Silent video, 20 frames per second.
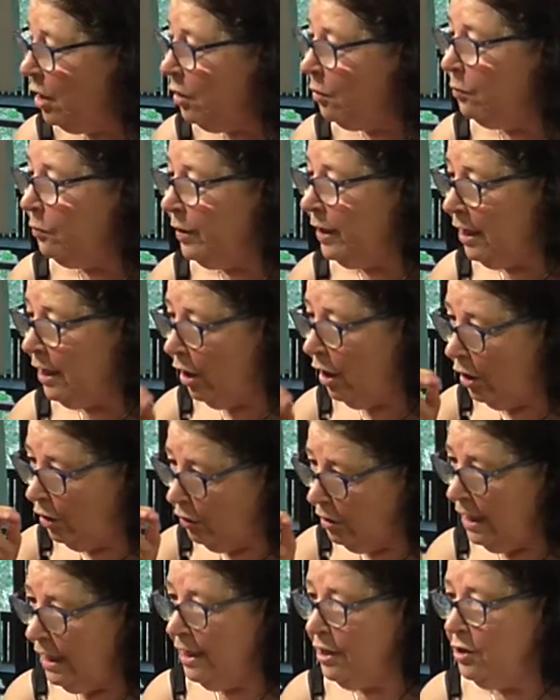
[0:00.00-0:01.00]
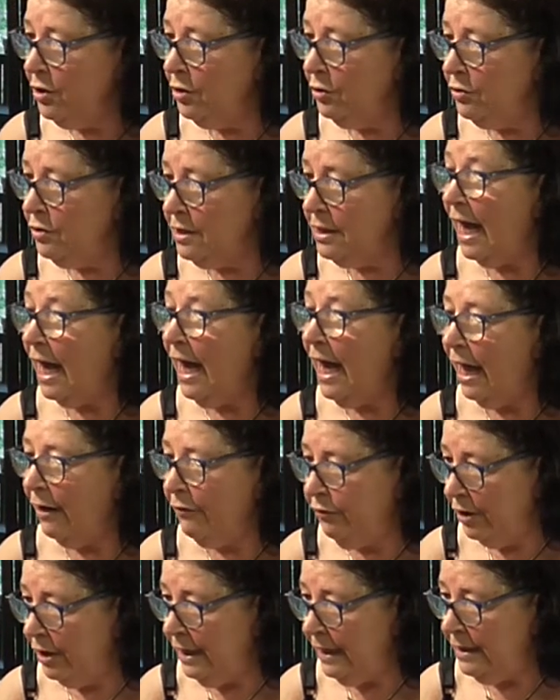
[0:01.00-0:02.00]
We only use
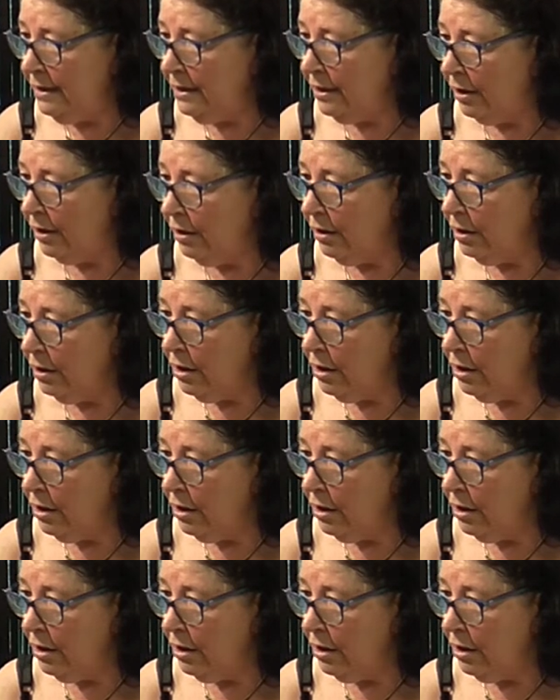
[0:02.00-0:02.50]
half a liter.